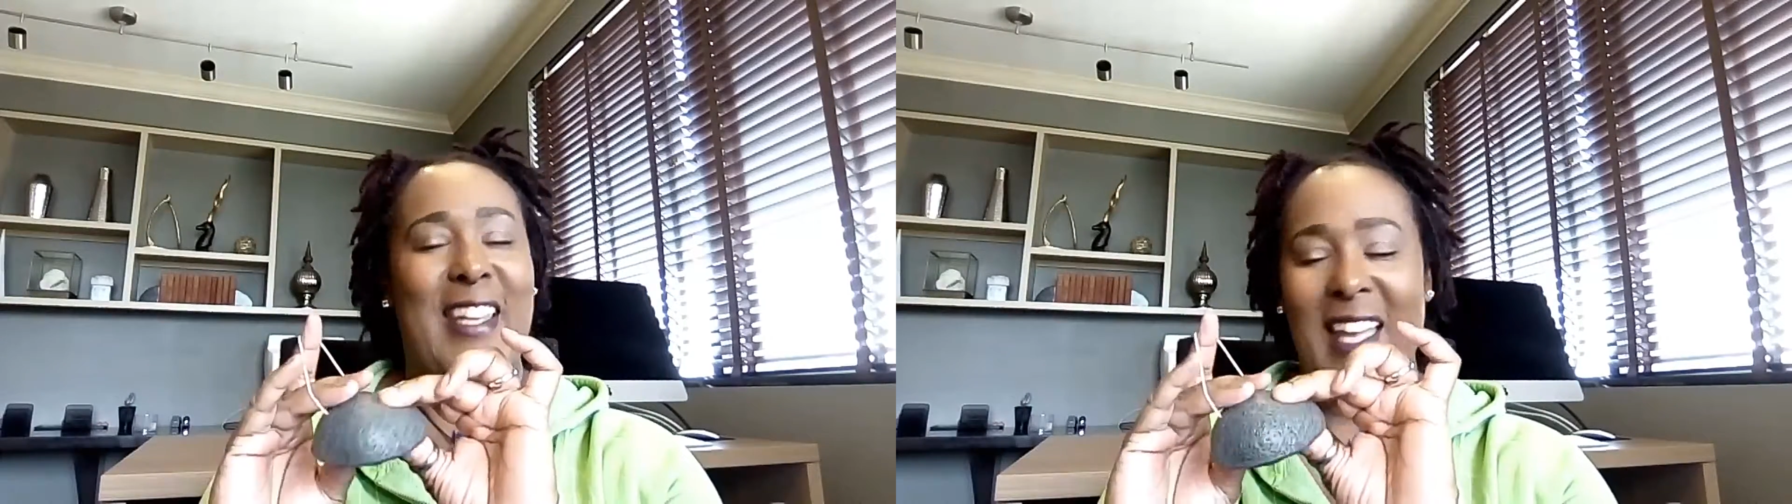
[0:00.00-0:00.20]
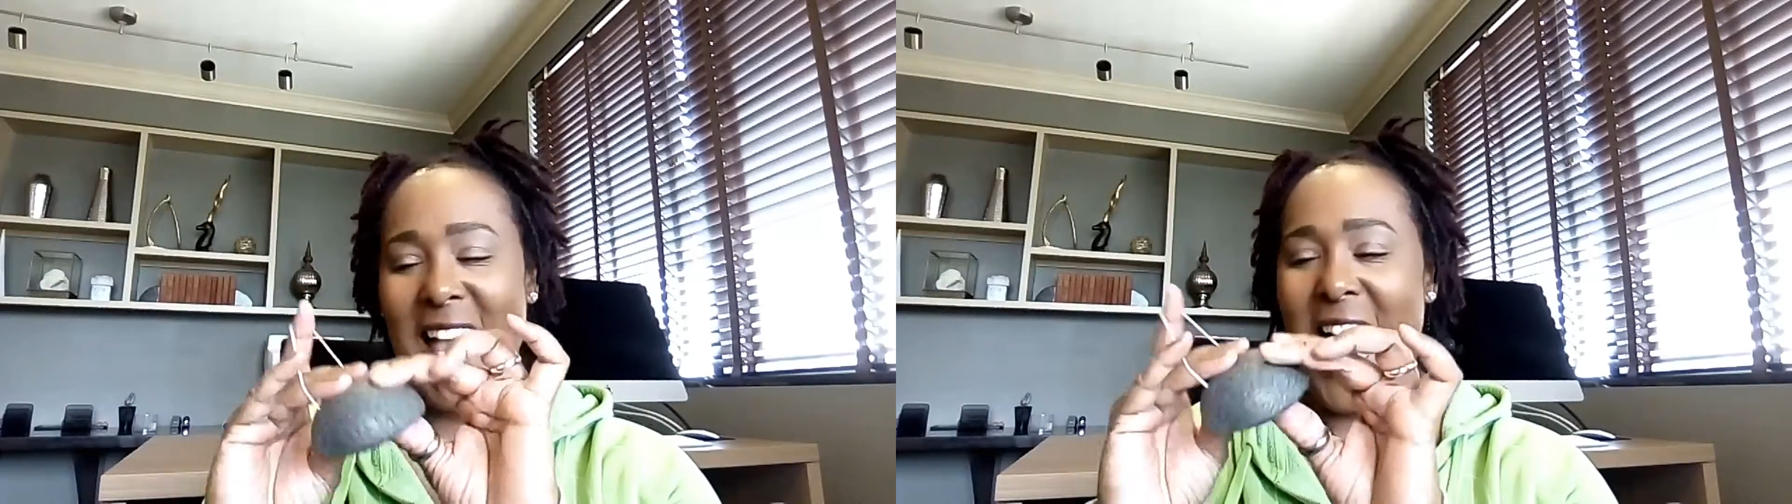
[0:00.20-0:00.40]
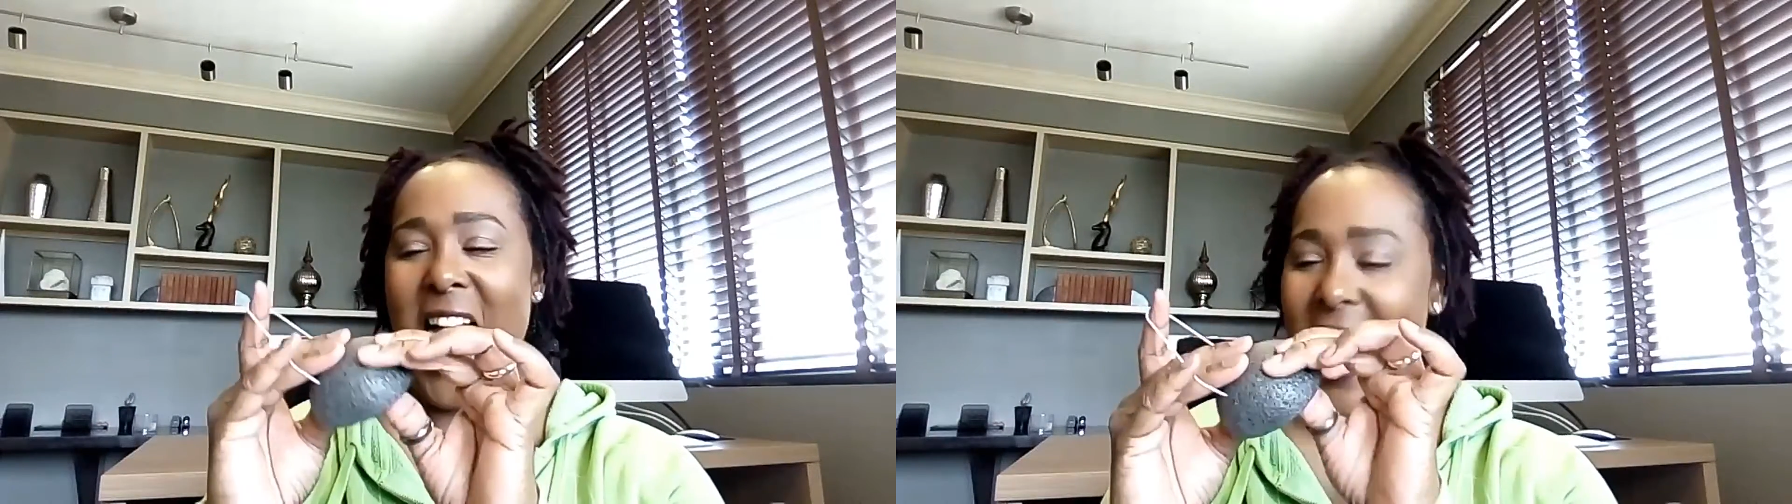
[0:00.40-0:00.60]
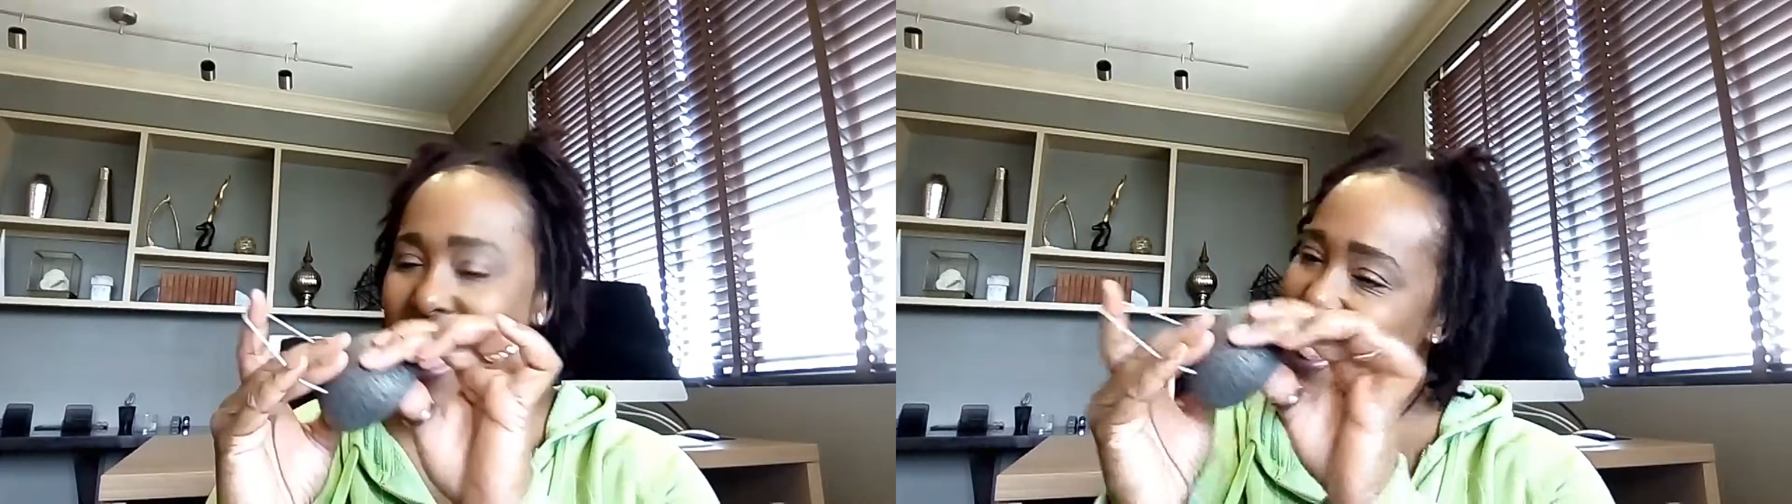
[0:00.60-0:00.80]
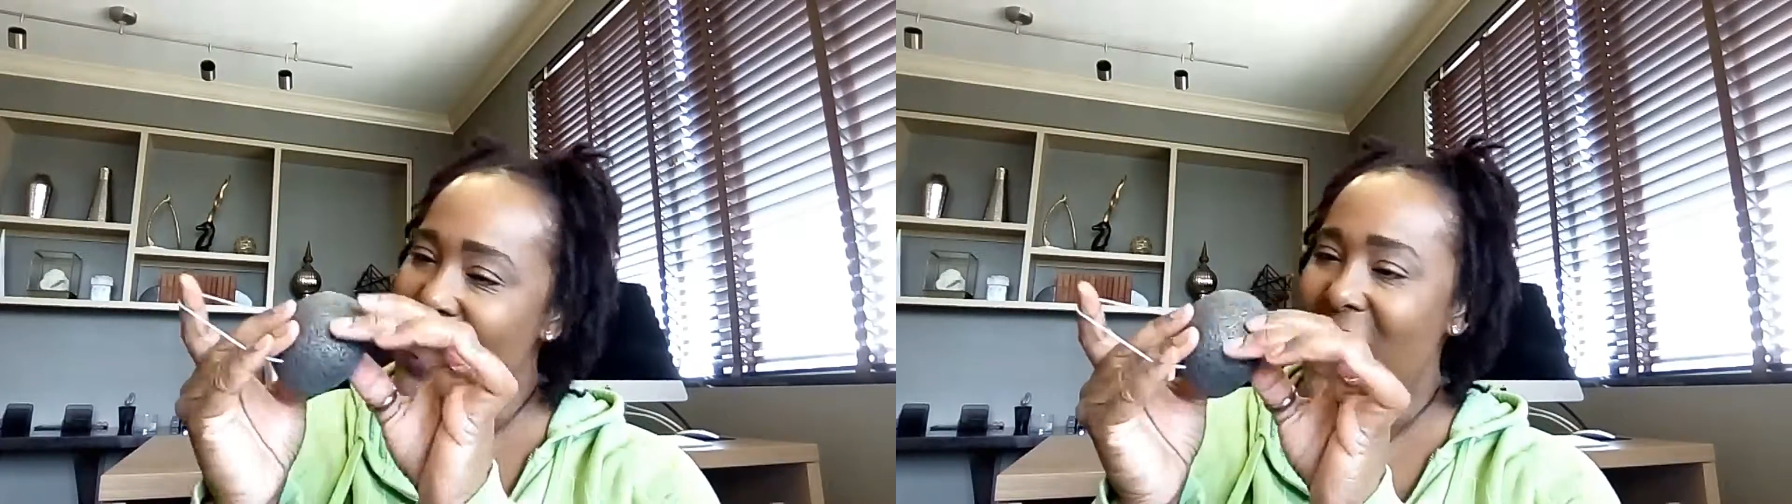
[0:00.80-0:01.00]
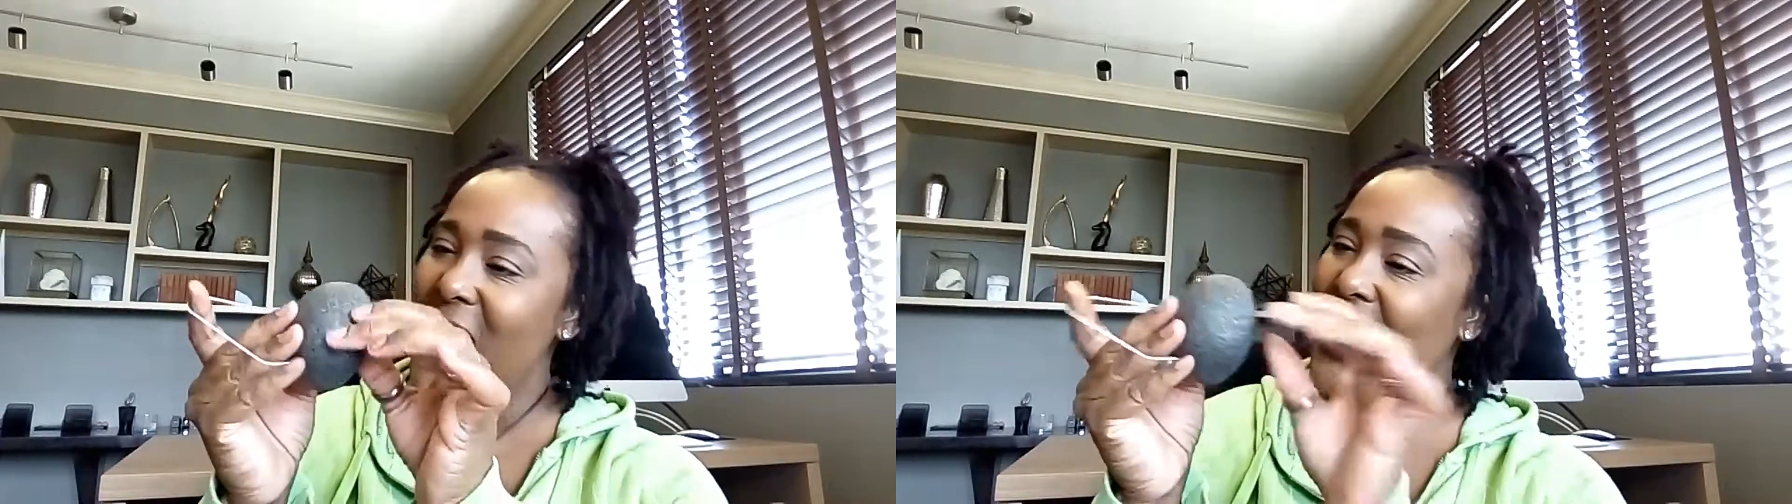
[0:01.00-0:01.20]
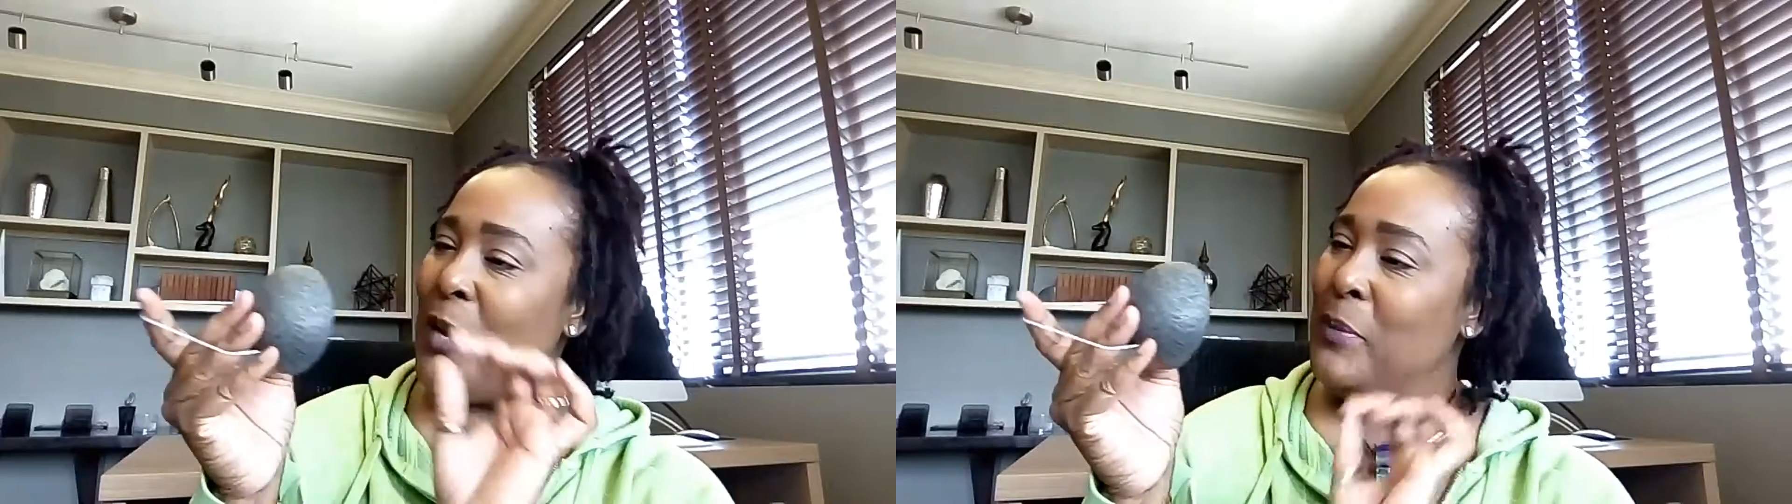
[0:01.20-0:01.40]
I like